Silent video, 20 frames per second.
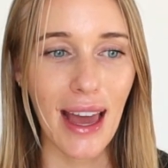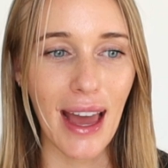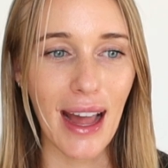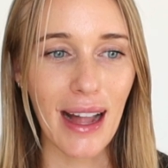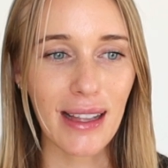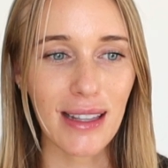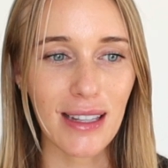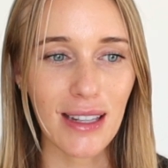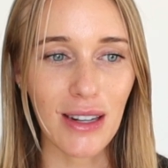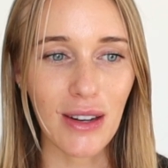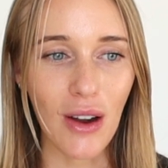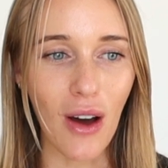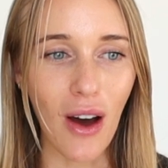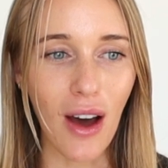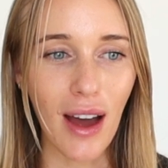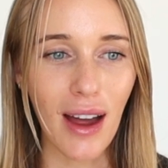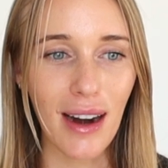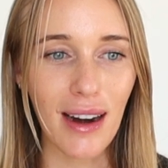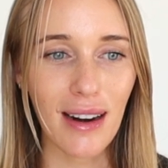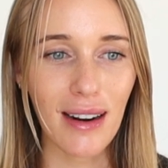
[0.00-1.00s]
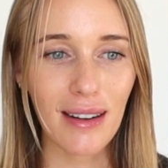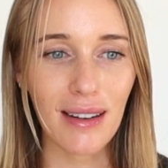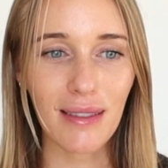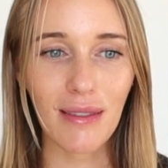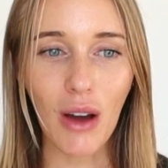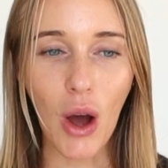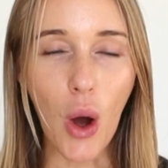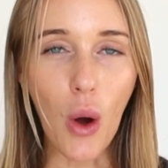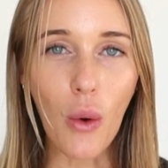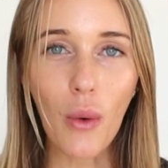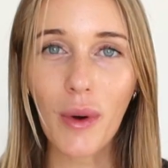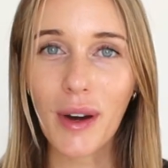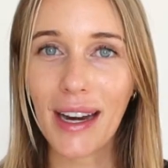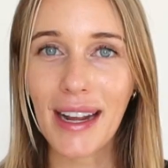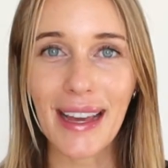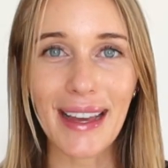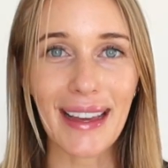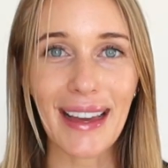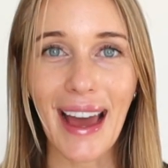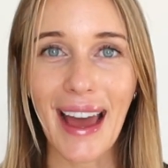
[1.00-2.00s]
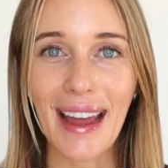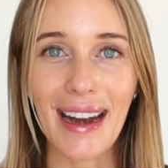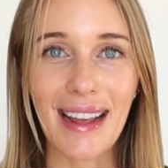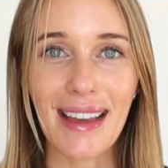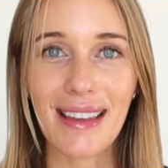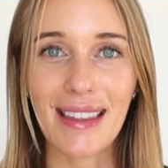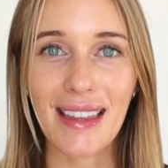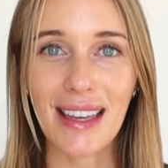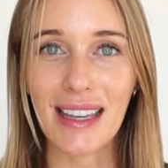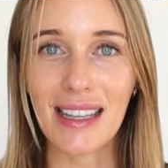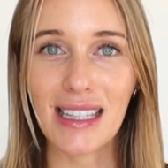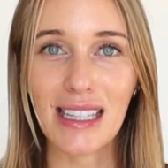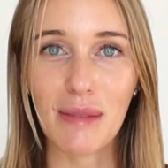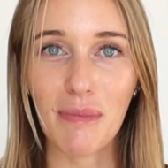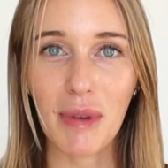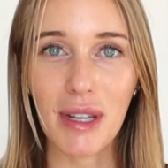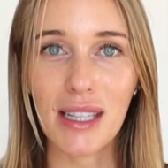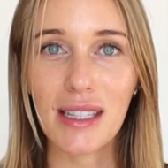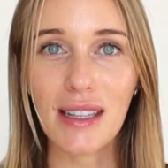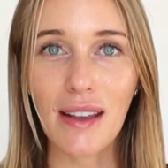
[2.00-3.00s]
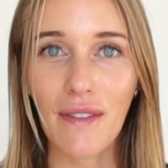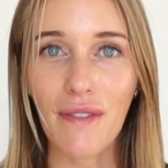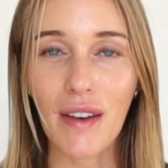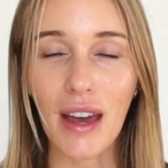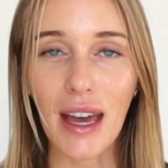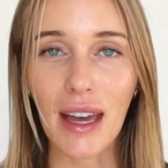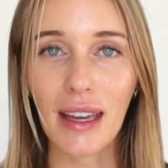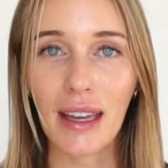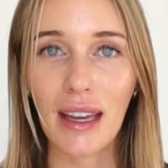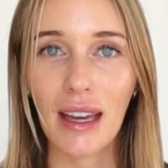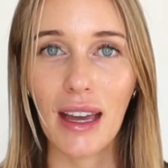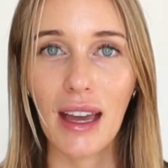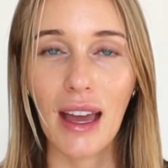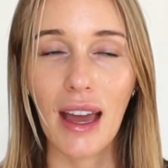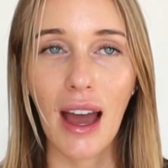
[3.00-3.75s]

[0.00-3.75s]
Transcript: it's not owning anything specific.